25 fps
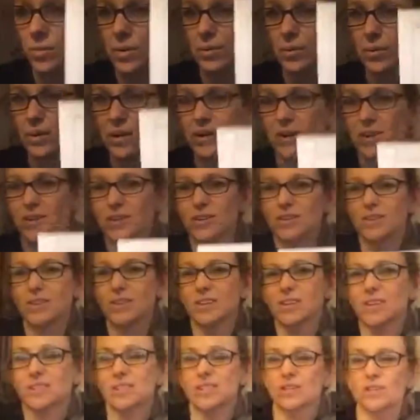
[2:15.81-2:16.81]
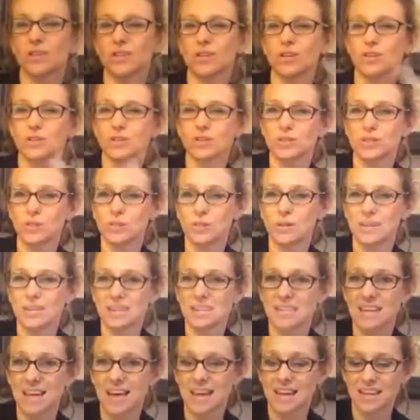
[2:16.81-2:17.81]
What way are you going to start your story
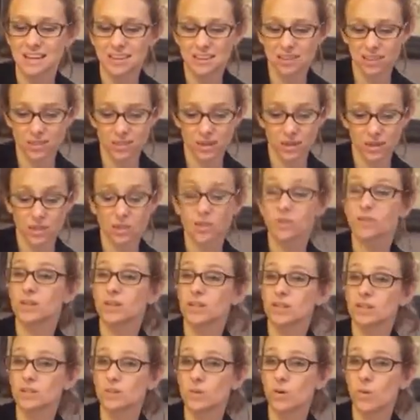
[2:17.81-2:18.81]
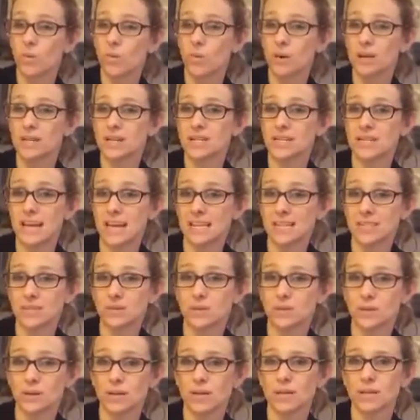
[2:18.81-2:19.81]
today? Are you going to do a one-day
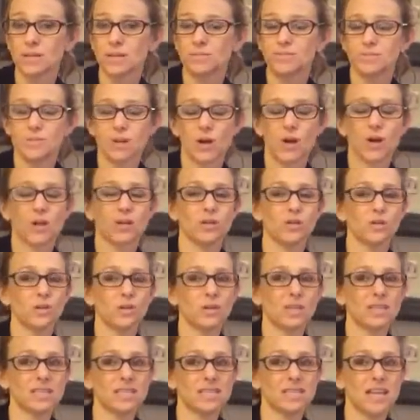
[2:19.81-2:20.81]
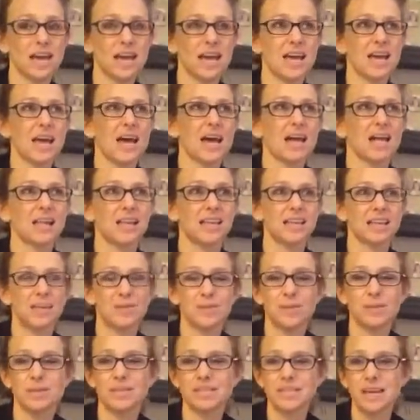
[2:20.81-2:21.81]
story? Are you going to say,
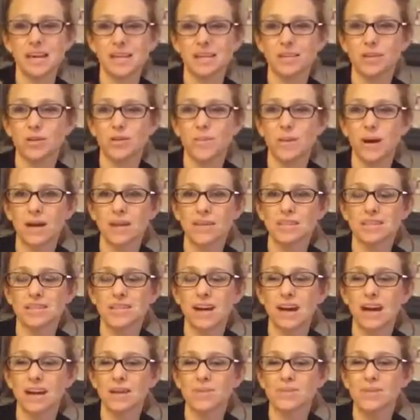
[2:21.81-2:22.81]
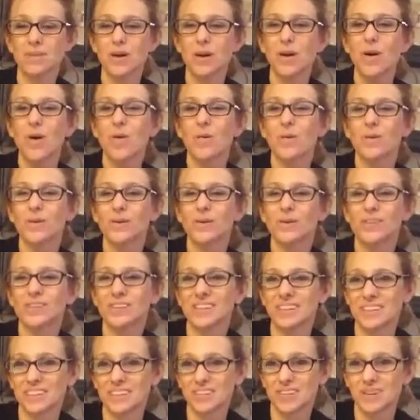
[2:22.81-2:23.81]
let me tell you about a time? Or are you
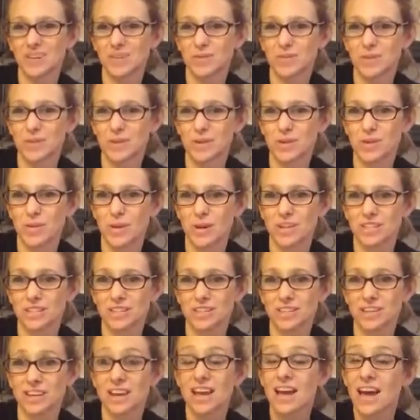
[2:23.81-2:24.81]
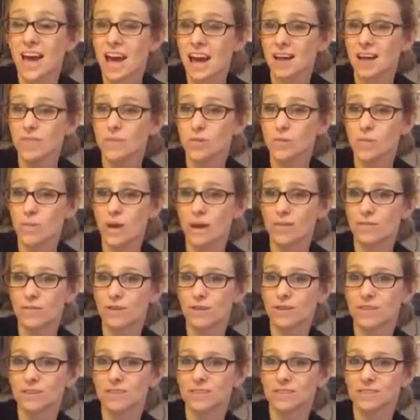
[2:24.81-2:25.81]
going to start it with a question? Have you
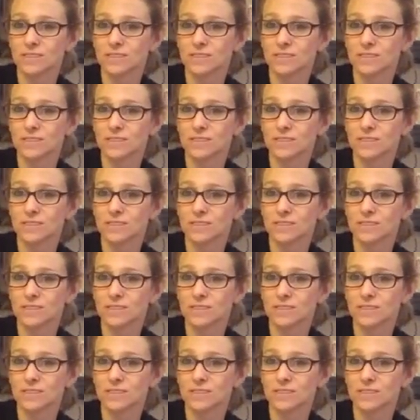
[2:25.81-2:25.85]
ever?